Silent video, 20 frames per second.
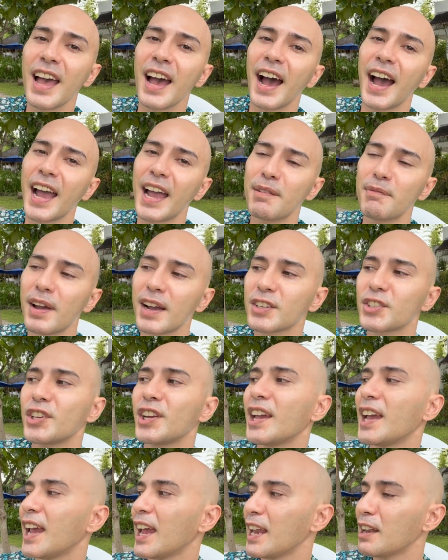I am
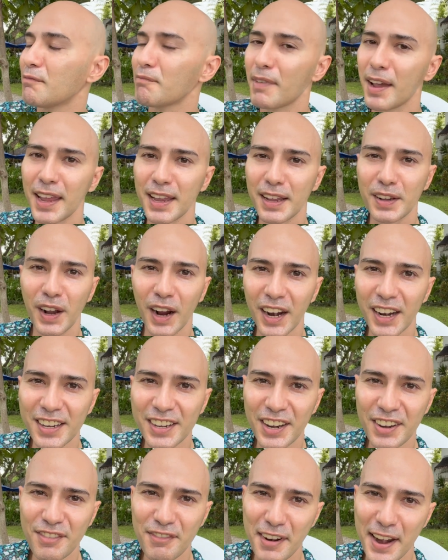actually in my
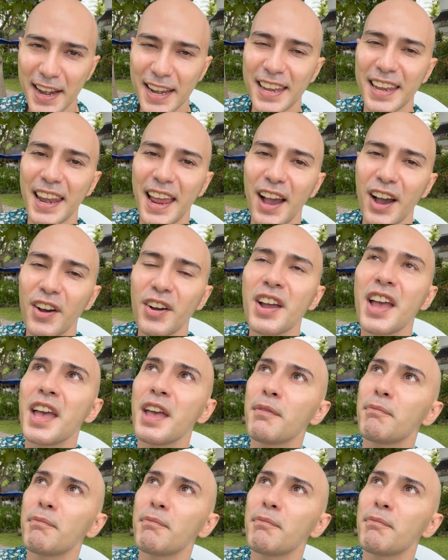garden right now,